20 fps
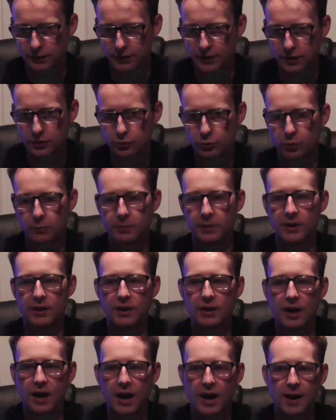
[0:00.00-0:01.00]
this will
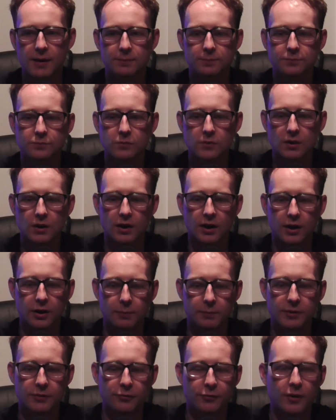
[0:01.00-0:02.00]
be
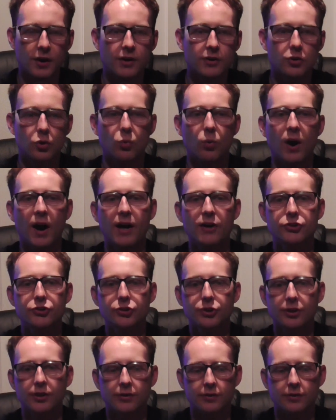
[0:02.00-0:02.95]
it'll be fun to watch